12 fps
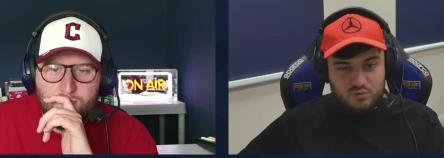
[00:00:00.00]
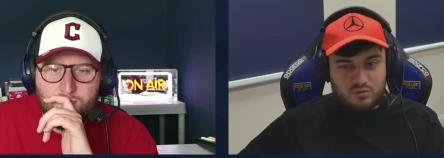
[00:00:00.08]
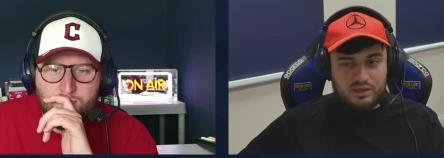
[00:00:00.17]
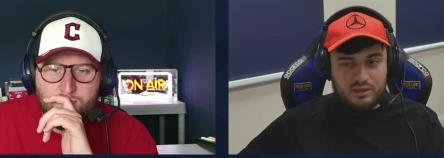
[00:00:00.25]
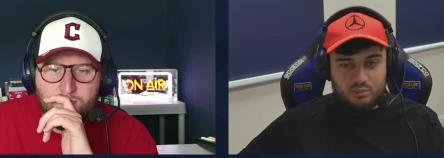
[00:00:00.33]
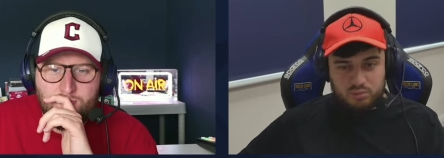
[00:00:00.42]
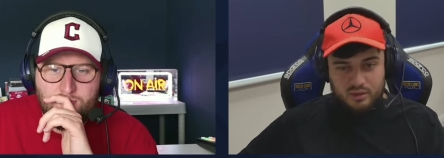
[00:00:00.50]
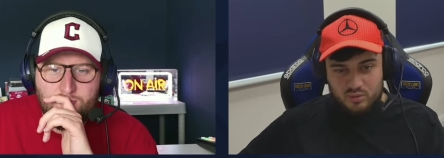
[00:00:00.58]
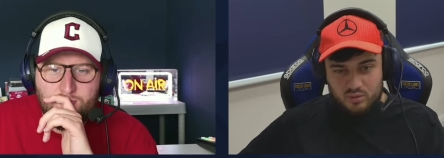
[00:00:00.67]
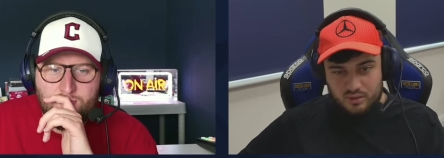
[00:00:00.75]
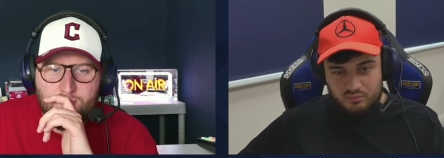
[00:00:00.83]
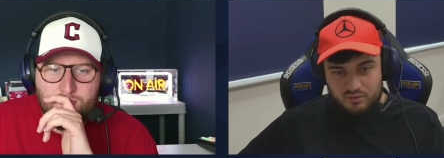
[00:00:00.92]
Speaker 1: worn. They were proud
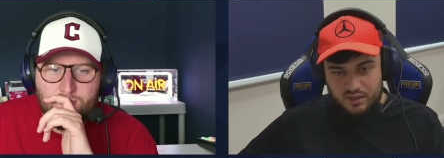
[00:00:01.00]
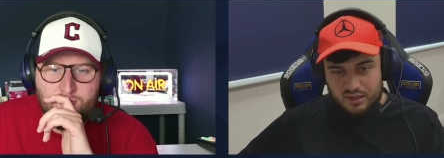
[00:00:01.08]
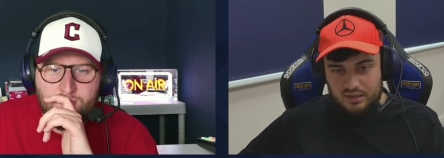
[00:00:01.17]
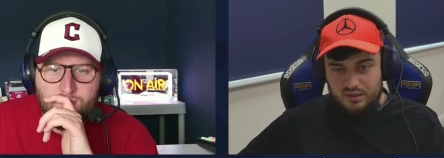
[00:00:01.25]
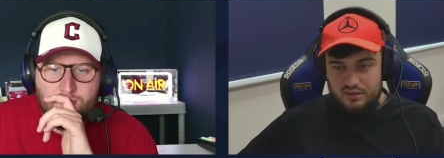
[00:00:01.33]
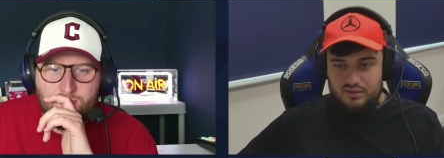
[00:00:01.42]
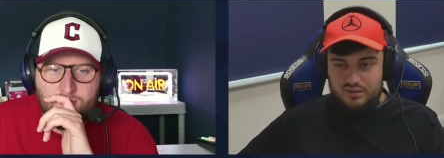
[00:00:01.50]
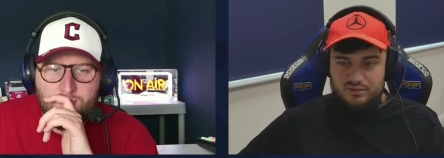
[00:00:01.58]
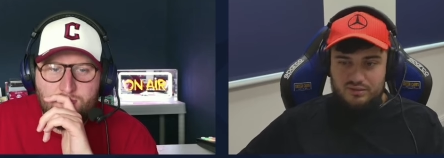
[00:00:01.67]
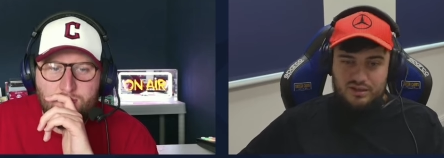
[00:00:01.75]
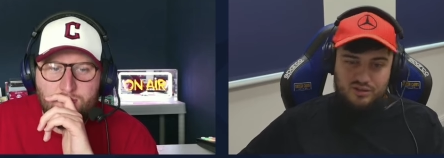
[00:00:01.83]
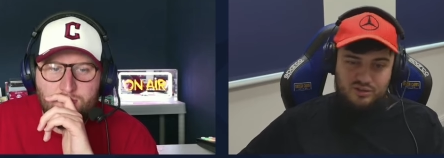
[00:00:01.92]
about that.
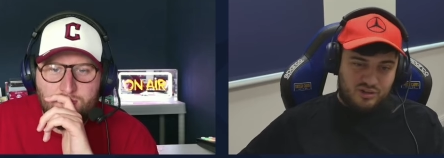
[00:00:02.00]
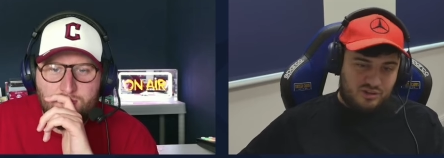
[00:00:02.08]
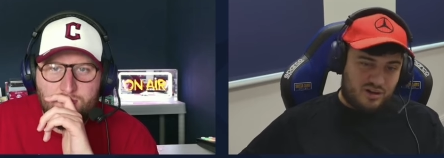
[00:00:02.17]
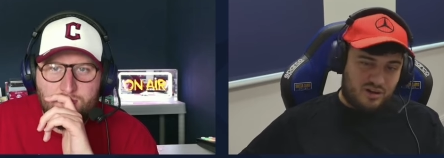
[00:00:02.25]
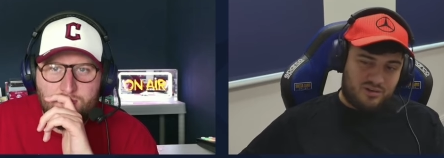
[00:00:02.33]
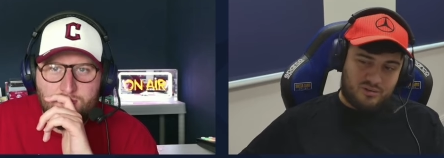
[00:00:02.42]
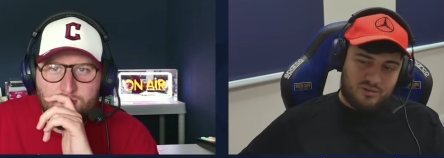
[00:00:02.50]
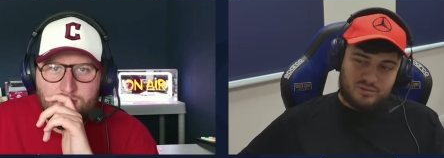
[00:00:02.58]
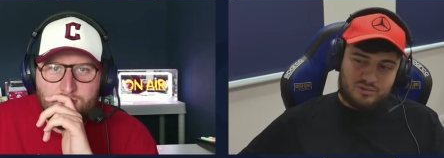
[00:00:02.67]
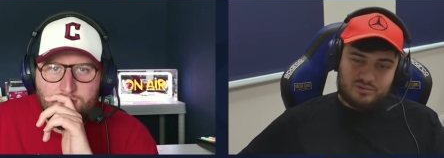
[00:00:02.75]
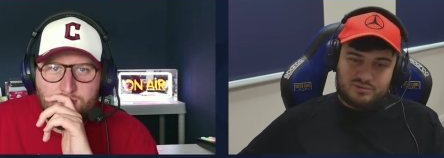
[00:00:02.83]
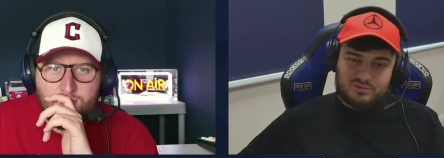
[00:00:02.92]
They got the on card
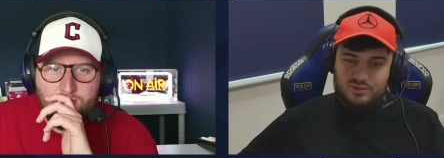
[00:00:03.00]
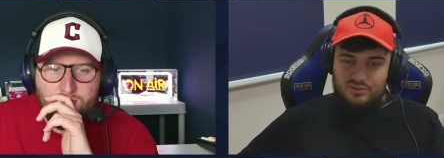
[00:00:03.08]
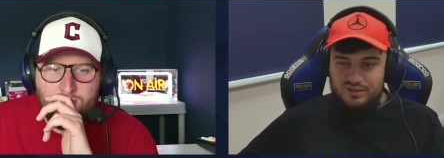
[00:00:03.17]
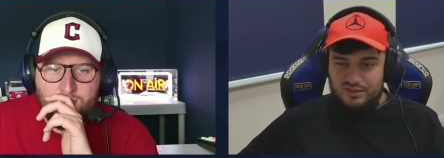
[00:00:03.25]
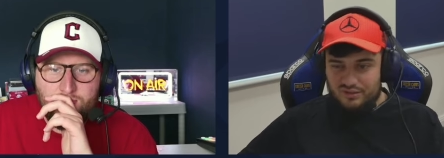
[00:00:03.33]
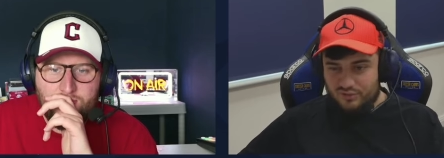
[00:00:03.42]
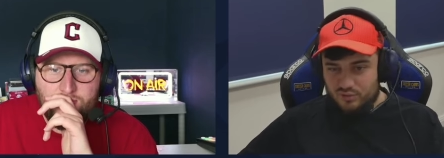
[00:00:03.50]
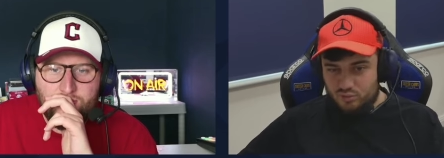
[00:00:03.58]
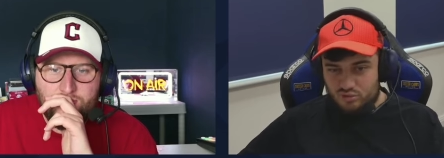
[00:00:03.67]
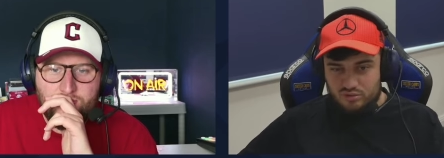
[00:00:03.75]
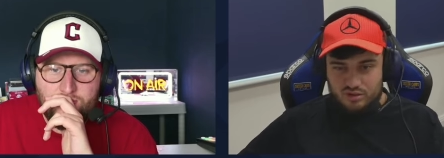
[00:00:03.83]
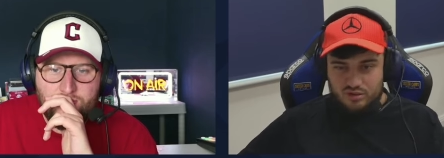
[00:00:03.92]
autos. You know, they did a few
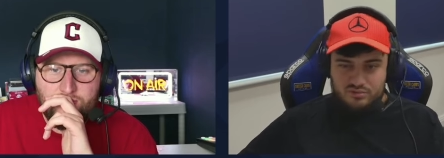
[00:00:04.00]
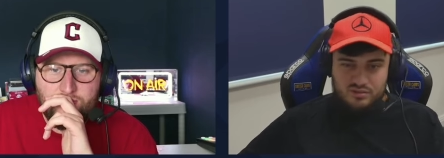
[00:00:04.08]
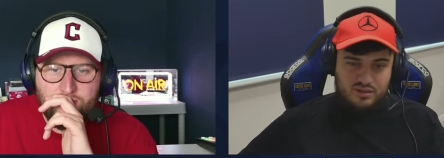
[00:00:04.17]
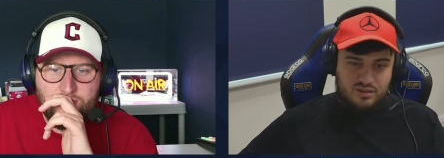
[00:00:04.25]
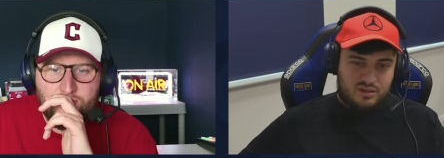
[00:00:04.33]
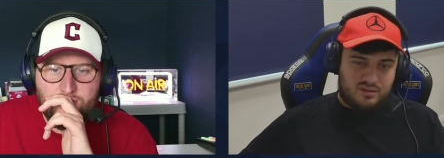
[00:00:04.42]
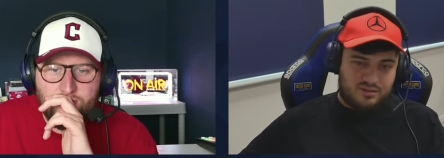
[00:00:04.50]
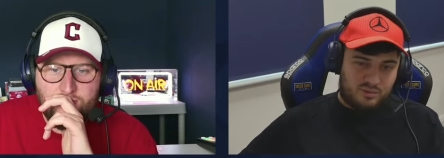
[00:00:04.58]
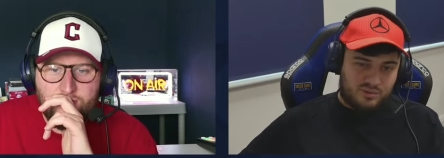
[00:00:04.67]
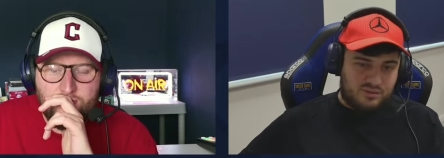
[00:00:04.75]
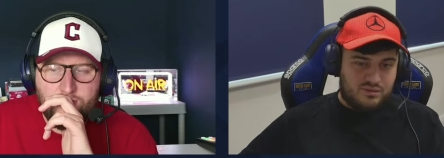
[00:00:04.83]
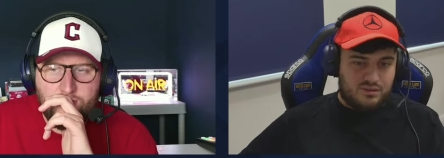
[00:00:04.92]
dual autos that they they
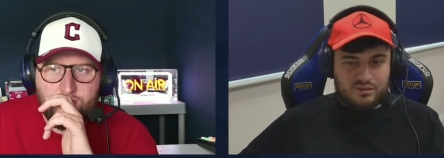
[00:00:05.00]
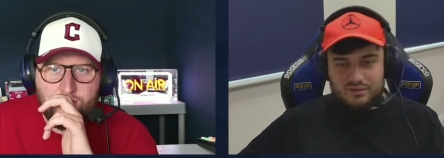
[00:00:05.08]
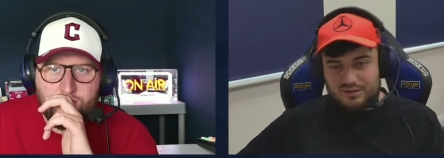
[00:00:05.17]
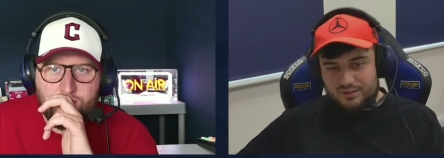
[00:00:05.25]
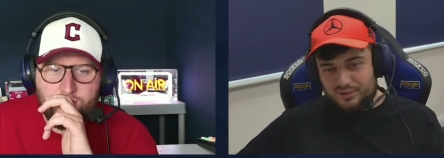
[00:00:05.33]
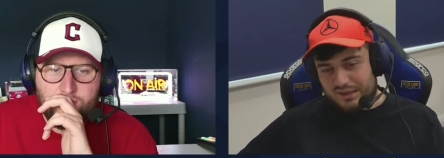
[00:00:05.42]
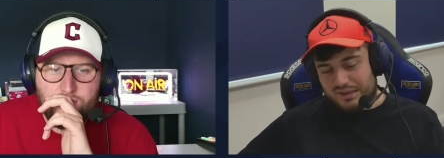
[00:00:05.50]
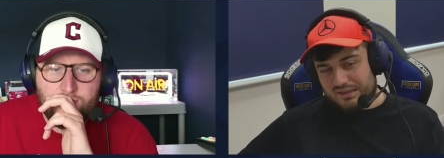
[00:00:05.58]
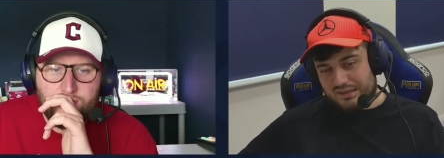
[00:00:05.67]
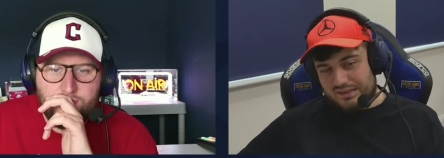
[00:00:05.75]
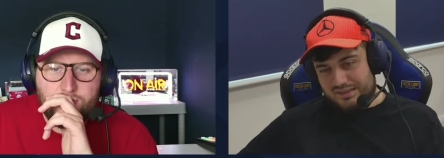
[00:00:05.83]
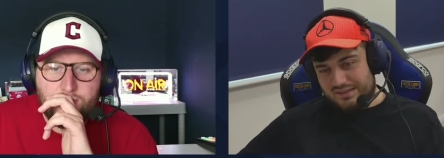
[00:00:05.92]
were into. You know, like
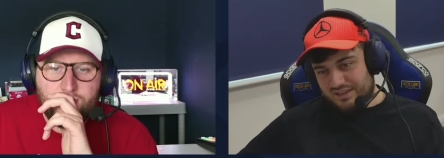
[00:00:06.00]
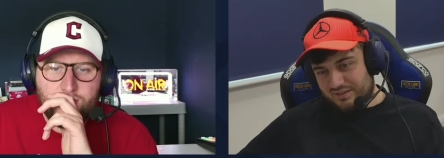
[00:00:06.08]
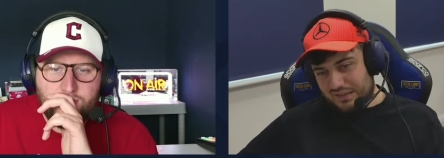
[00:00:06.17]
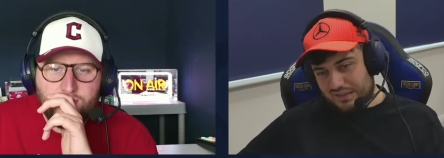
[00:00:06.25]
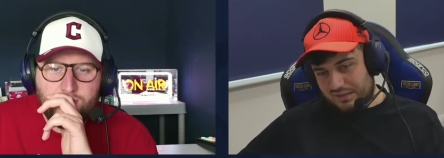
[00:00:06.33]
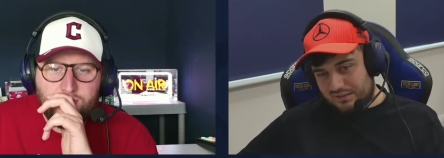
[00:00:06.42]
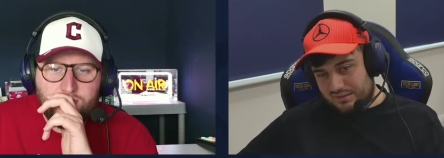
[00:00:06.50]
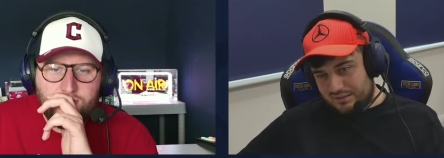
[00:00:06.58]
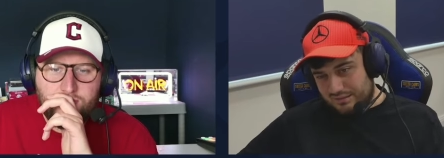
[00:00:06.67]
they really,